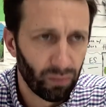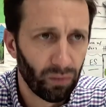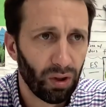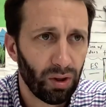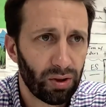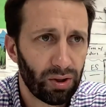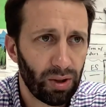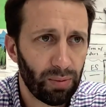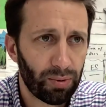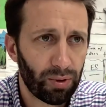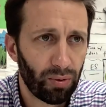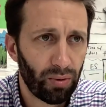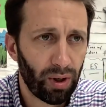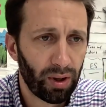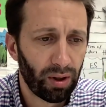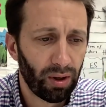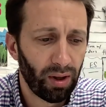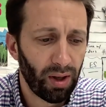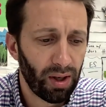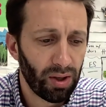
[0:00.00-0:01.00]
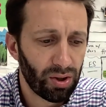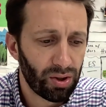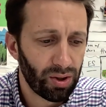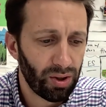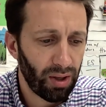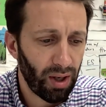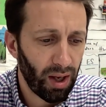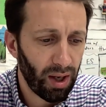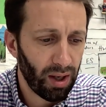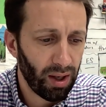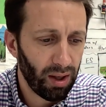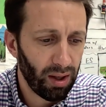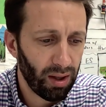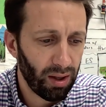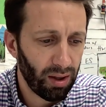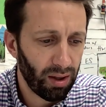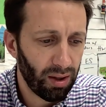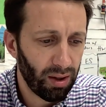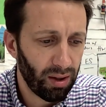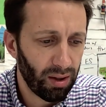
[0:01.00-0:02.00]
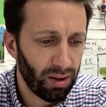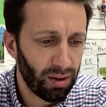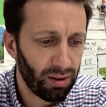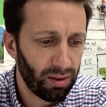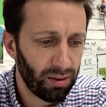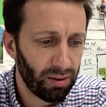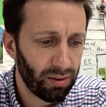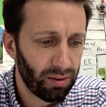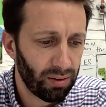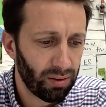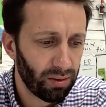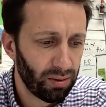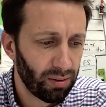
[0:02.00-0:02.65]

temperature regulation and